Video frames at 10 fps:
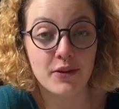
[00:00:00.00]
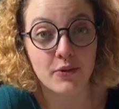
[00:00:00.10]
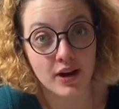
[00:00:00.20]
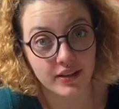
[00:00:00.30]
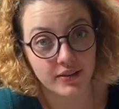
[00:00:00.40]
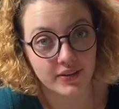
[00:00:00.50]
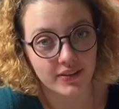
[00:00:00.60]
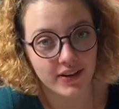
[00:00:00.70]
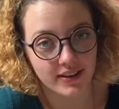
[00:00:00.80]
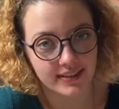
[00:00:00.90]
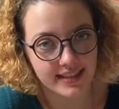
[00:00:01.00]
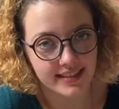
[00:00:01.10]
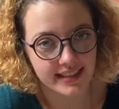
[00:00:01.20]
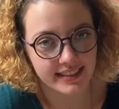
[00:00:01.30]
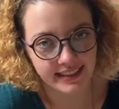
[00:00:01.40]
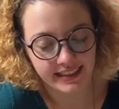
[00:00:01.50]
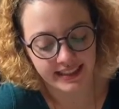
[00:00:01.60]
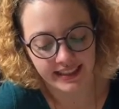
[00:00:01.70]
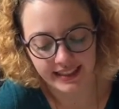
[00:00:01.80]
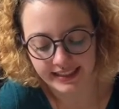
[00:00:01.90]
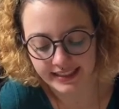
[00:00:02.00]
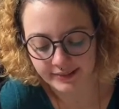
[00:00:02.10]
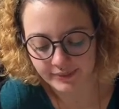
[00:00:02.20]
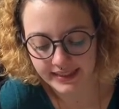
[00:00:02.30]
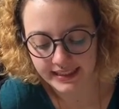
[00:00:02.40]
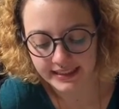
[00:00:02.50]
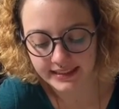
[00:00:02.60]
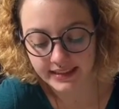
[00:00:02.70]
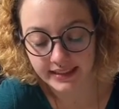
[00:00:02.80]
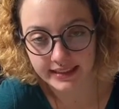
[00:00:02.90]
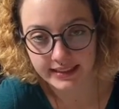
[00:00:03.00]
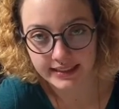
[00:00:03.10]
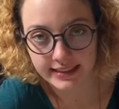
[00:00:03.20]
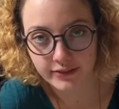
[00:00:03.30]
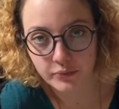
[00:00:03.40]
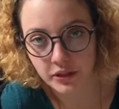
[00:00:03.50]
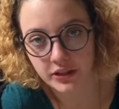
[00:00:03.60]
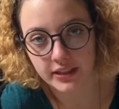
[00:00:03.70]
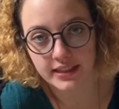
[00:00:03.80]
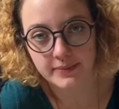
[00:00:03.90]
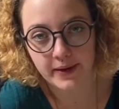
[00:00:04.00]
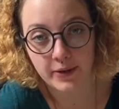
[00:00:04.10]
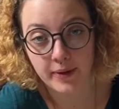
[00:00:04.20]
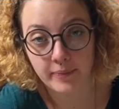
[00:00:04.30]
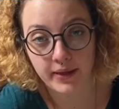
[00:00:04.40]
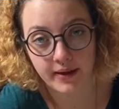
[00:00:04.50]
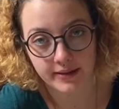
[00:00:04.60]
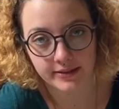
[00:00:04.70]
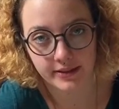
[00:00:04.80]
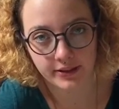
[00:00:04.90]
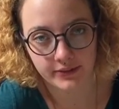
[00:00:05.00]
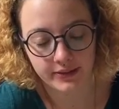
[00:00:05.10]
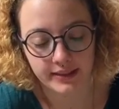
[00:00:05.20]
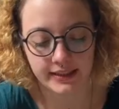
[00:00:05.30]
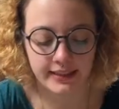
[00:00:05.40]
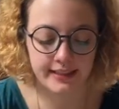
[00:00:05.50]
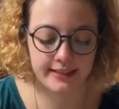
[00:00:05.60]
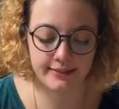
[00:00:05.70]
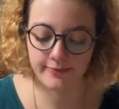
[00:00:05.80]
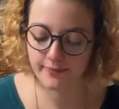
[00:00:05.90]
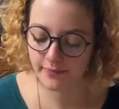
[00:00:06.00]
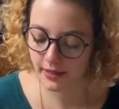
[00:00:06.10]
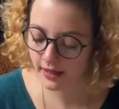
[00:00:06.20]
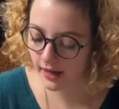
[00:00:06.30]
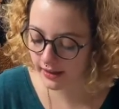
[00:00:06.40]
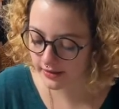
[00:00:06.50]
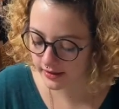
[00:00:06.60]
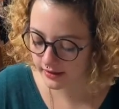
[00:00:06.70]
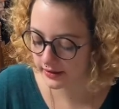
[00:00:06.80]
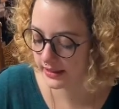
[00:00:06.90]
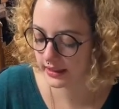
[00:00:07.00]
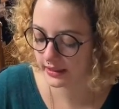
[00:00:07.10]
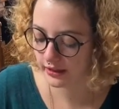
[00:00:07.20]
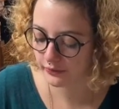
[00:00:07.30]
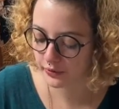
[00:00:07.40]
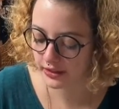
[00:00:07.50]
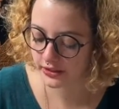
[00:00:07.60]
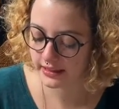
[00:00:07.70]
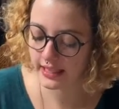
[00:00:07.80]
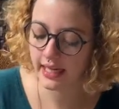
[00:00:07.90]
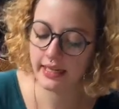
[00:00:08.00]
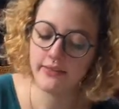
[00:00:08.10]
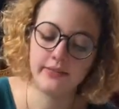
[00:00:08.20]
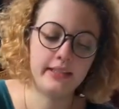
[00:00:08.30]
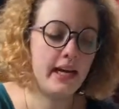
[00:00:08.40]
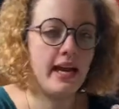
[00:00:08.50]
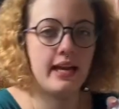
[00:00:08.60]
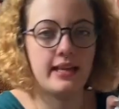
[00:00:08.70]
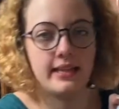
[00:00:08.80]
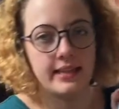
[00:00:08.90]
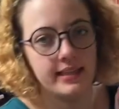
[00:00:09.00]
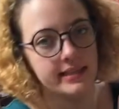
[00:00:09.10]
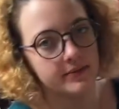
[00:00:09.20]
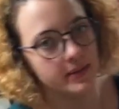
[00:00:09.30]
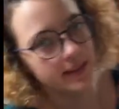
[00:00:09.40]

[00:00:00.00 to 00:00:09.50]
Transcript: walk you through an art lesson. It's a self-portrait inspired by Picasso. Picasso did a lot of portraits kind of like this one.